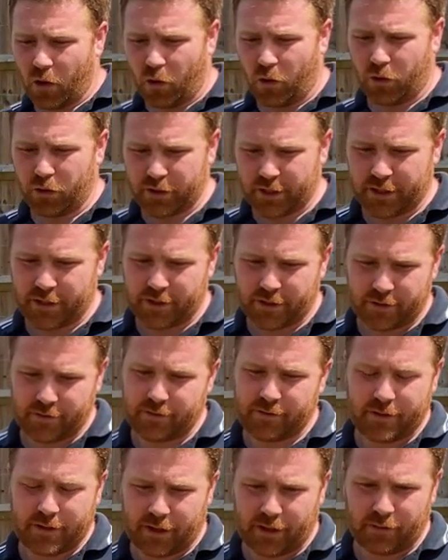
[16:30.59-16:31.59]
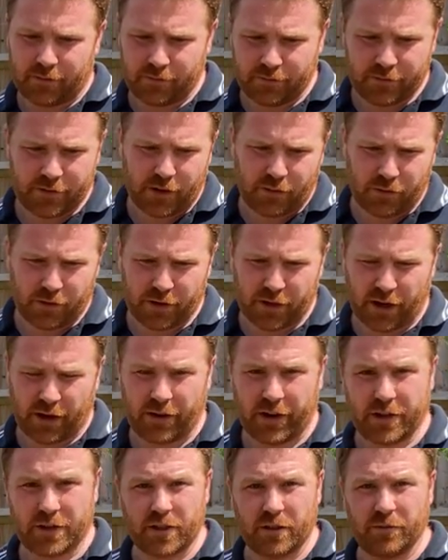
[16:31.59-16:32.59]
horses, don't want to
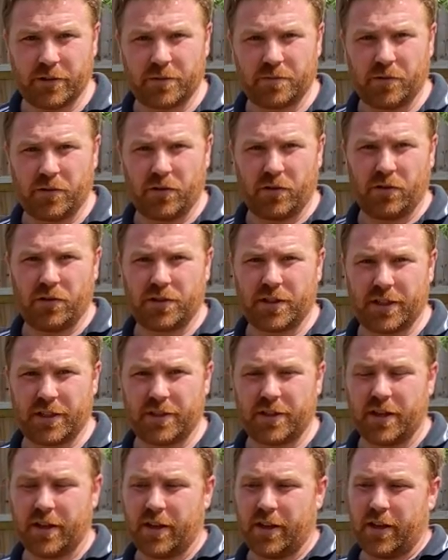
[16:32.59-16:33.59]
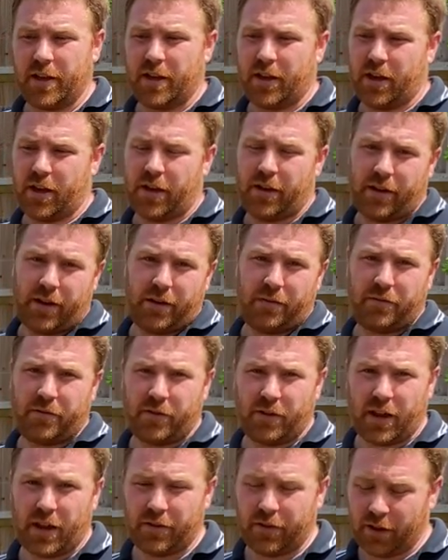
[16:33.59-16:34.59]
digress too much, but horses,
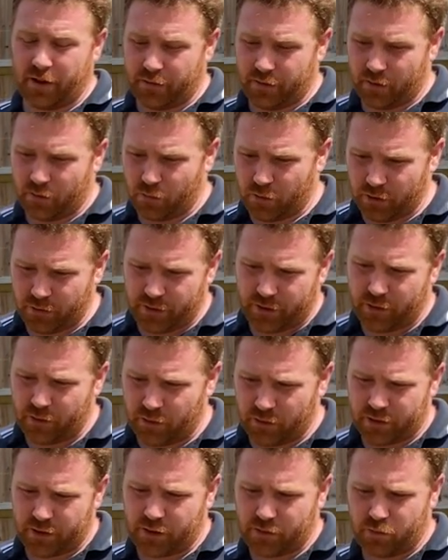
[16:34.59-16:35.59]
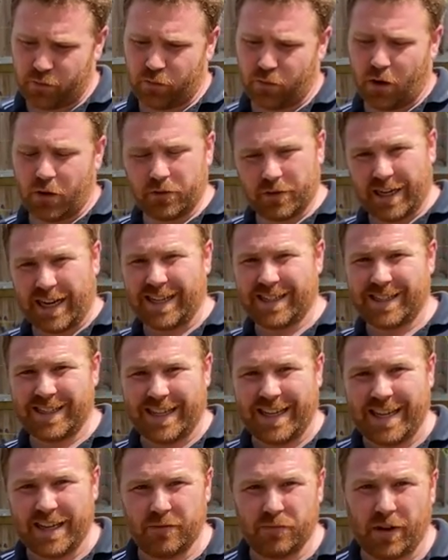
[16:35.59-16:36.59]
any of you wondering, horses won't
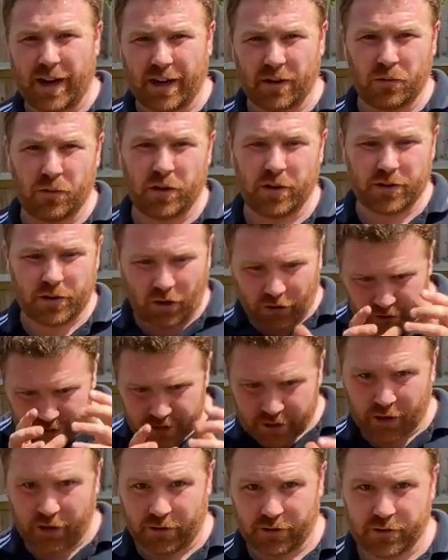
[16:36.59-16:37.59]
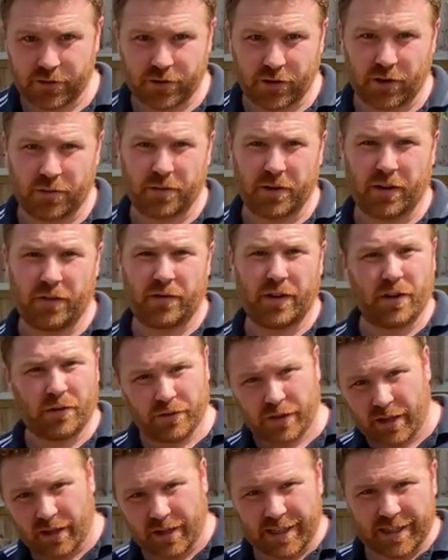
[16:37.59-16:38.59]
actually eat ragwort on its own stood up in a
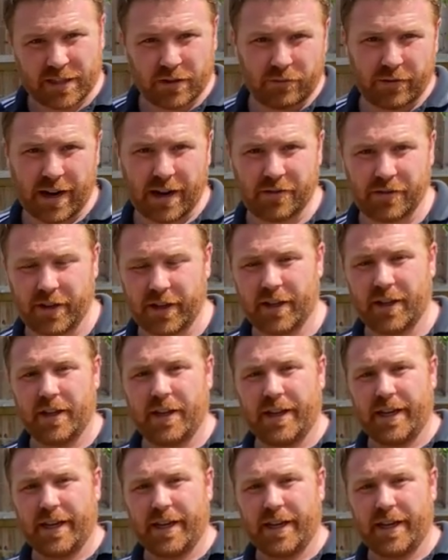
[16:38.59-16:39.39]
field. They'll eat around it.